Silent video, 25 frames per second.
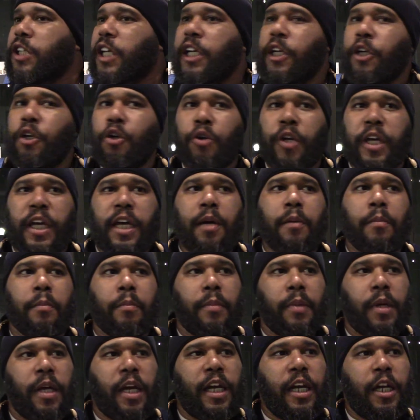he knew them
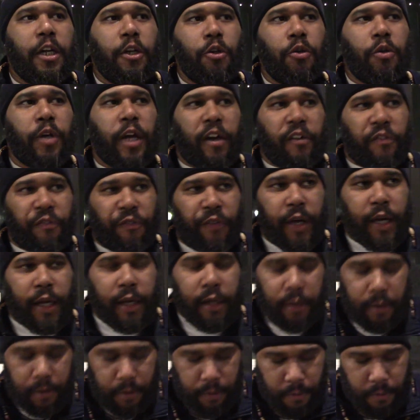and he knew their fate.